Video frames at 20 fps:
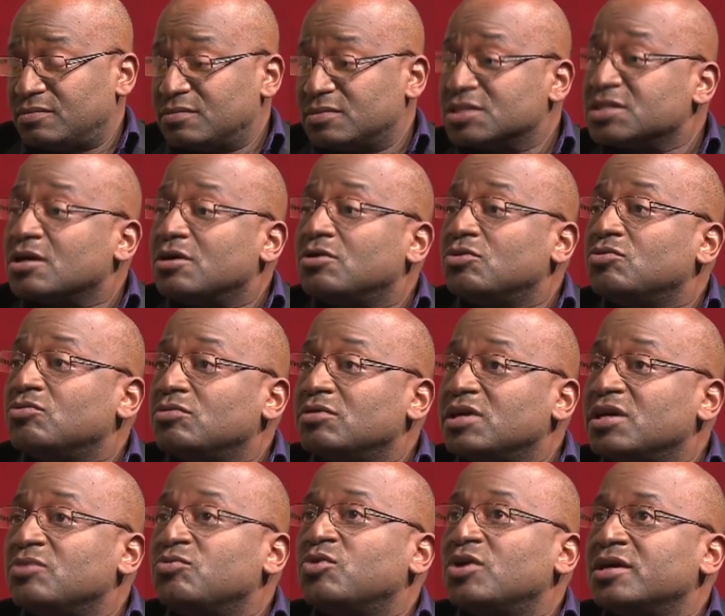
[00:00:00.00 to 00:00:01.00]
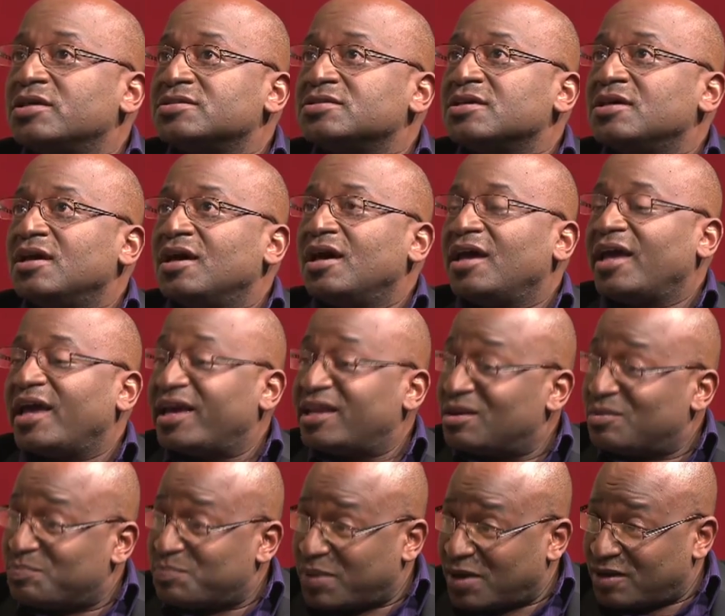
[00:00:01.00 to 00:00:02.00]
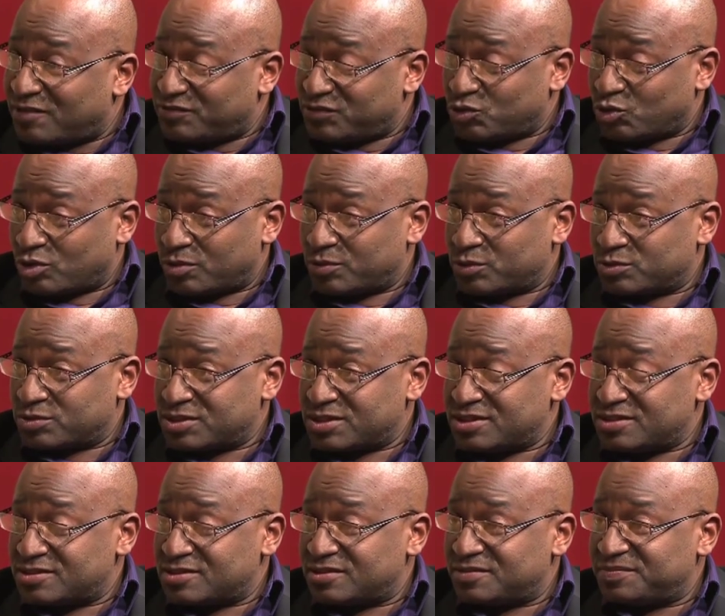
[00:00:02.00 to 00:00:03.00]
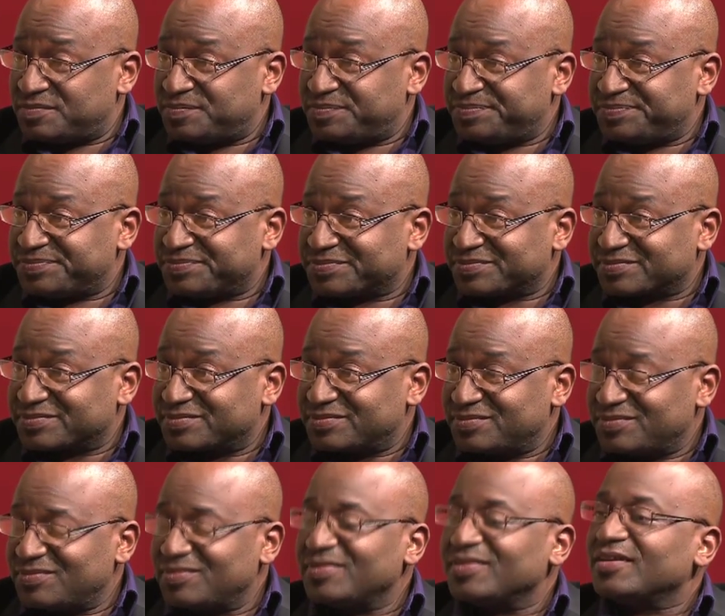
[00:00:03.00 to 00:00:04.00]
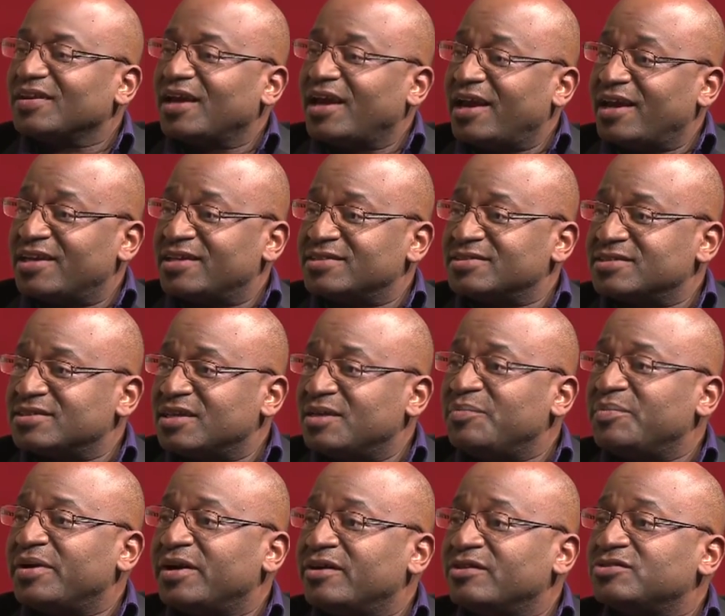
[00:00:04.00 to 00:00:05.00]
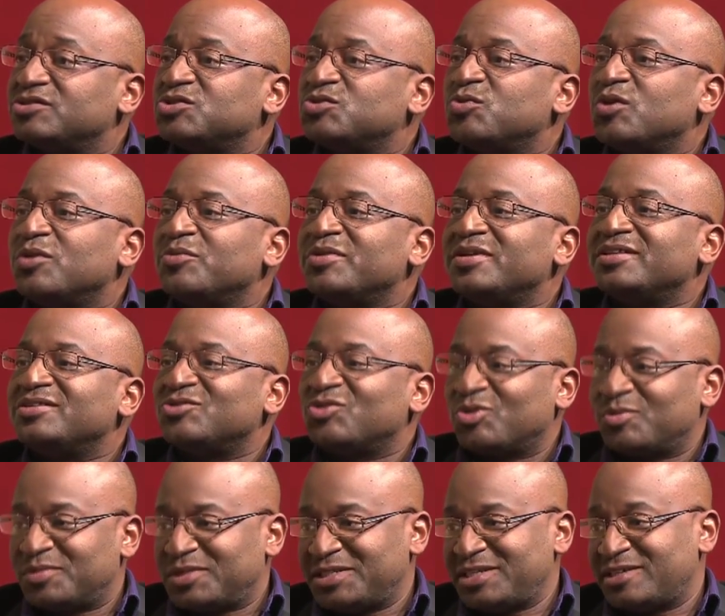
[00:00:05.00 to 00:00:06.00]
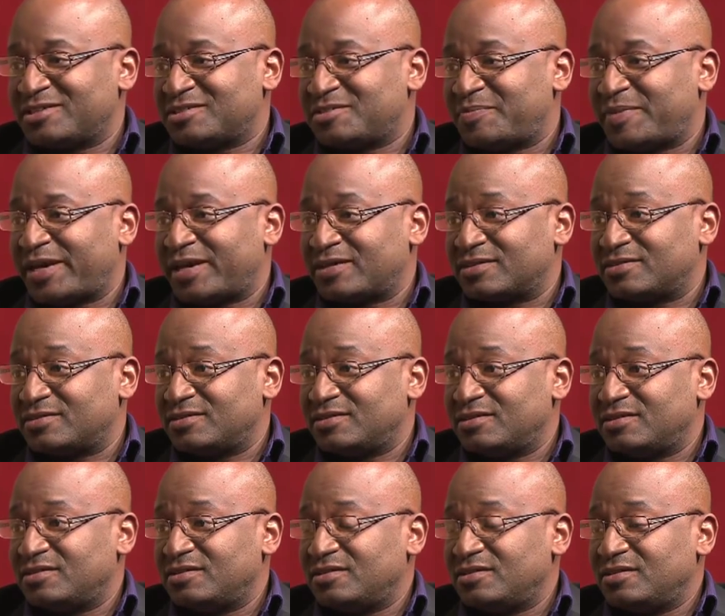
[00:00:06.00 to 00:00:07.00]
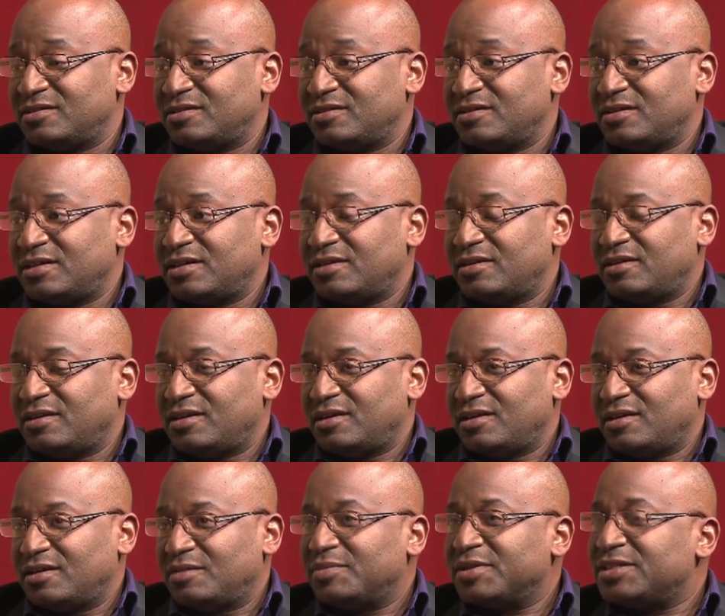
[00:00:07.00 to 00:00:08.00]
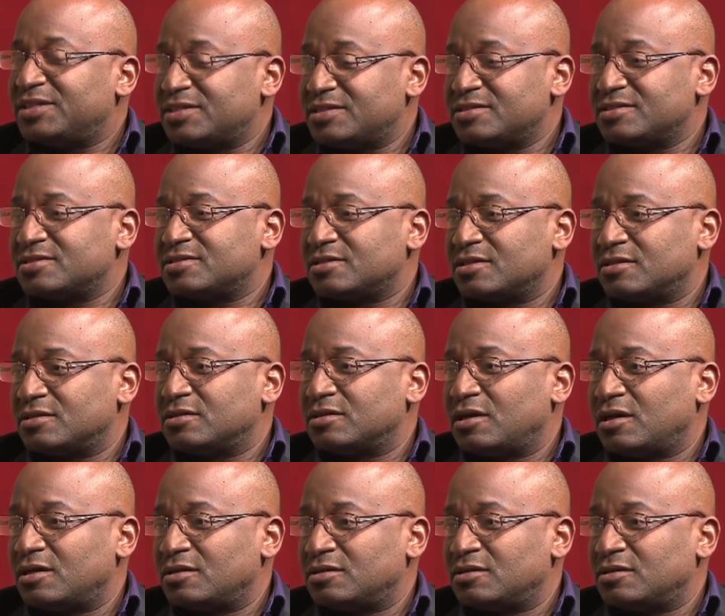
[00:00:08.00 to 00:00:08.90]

So it was an above normal season as compared to what we normally expect. But this is a